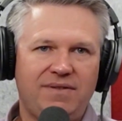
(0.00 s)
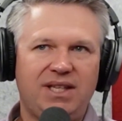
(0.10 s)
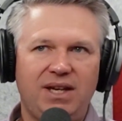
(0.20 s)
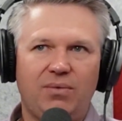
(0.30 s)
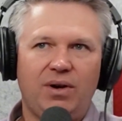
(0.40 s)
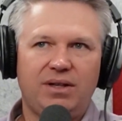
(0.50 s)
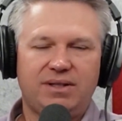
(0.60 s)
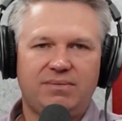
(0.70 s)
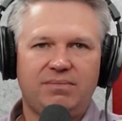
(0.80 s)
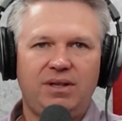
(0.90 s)
seen it where
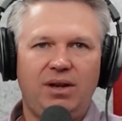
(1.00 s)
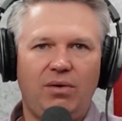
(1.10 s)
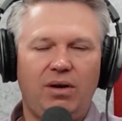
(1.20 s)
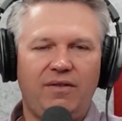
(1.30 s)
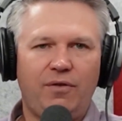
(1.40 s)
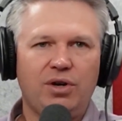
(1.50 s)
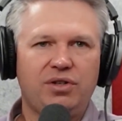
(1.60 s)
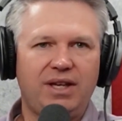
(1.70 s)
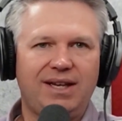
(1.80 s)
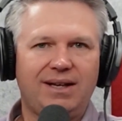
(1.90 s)
it's,
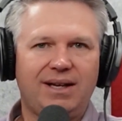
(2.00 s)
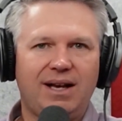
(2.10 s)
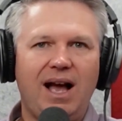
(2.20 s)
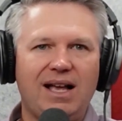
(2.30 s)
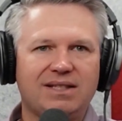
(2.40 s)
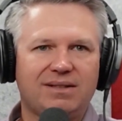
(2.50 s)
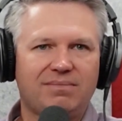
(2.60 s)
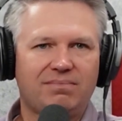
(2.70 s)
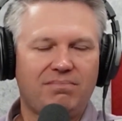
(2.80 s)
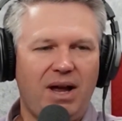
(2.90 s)
unfortunately cost
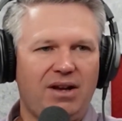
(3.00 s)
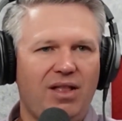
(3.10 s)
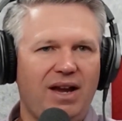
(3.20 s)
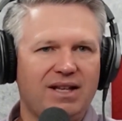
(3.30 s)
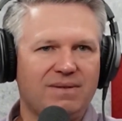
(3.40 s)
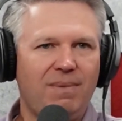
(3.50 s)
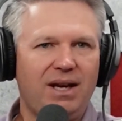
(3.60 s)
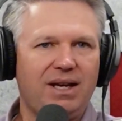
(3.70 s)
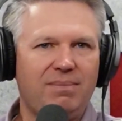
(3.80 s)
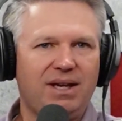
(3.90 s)
my clients
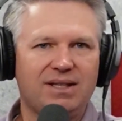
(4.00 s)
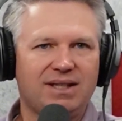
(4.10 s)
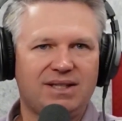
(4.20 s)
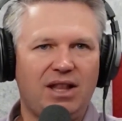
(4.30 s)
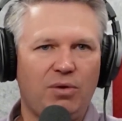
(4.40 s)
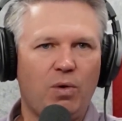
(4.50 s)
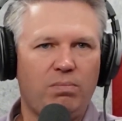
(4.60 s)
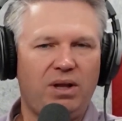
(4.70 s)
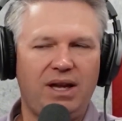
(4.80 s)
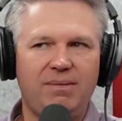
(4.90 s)
money because the seller won't
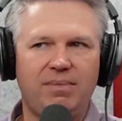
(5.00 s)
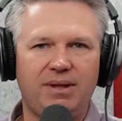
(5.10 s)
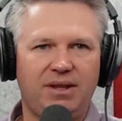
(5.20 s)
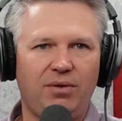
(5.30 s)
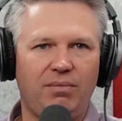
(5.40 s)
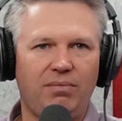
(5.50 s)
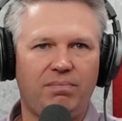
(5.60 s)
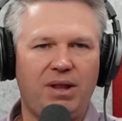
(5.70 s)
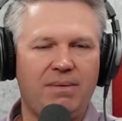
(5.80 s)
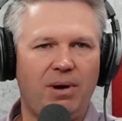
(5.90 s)
play, but they're
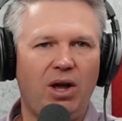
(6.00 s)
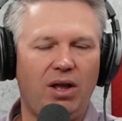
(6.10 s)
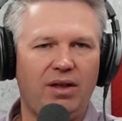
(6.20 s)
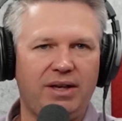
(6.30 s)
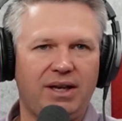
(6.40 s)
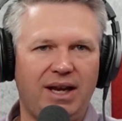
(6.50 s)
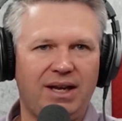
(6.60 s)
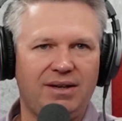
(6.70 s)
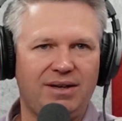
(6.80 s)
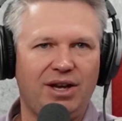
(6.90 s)
play ball
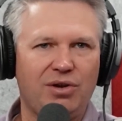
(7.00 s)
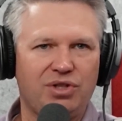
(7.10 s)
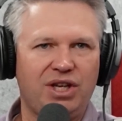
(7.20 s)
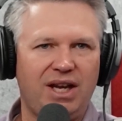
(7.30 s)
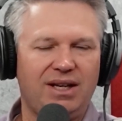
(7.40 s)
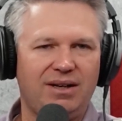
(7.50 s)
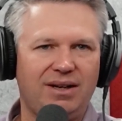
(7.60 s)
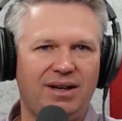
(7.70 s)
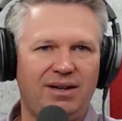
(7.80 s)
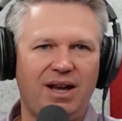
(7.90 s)
and negotiate,
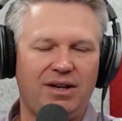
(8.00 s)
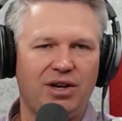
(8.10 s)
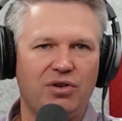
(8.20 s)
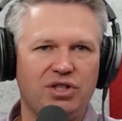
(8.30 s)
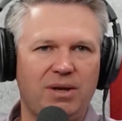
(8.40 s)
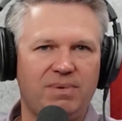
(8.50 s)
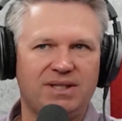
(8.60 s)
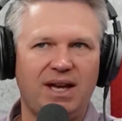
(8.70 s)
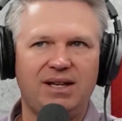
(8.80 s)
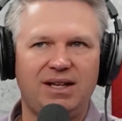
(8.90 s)
not negotiate, but
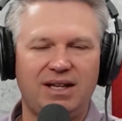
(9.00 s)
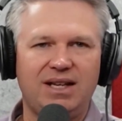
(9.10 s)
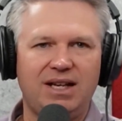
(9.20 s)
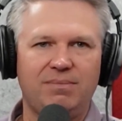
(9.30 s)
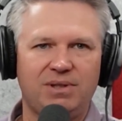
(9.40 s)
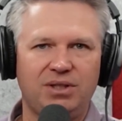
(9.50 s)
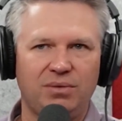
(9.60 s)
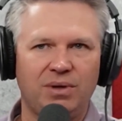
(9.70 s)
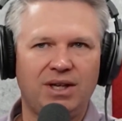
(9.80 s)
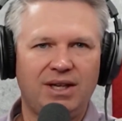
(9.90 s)
sign an addendum
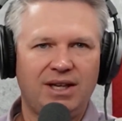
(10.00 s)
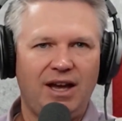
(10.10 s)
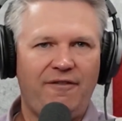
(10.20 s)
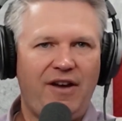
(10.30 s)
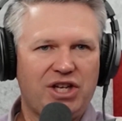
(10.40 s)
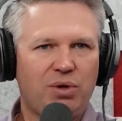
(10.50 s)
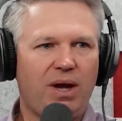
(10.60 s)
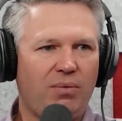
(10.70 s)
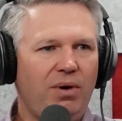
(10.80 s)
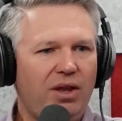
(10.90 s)
to
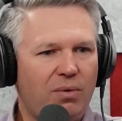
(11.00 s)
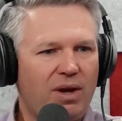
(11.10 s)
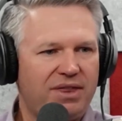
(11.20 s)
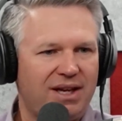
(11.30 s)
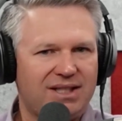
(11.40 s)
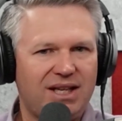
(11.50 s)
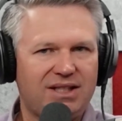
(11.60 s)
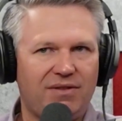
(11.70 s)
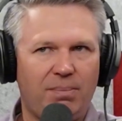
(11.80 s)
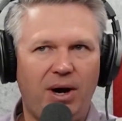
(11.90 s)
effectuate really what the intent
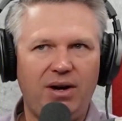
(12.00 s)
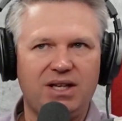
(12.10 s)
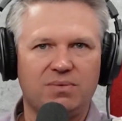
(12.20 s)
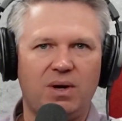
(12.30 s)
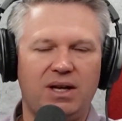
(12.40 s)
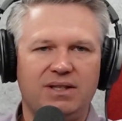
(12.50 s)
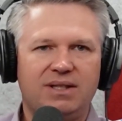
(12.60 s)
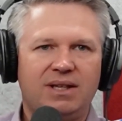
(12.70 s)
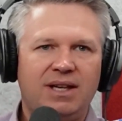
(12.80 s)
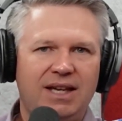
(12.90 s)
of the parties was,
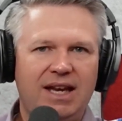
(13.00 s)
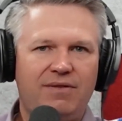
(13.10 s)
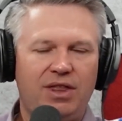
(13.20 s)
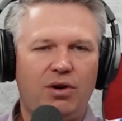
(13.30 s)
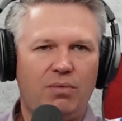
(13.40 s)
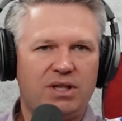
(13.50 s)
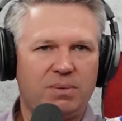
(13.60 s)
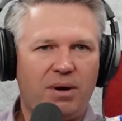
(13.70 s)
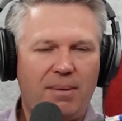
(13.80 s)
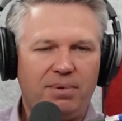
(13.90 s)
even though it
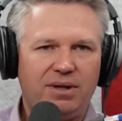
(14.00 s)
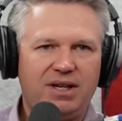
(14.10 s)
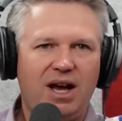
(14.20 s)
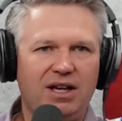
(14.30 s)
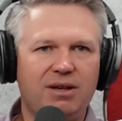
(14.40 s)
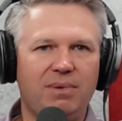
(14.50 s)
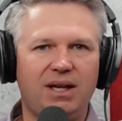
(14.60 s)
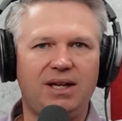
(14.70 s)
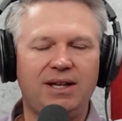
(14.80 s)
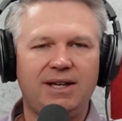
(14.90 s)
wasn't properly documented.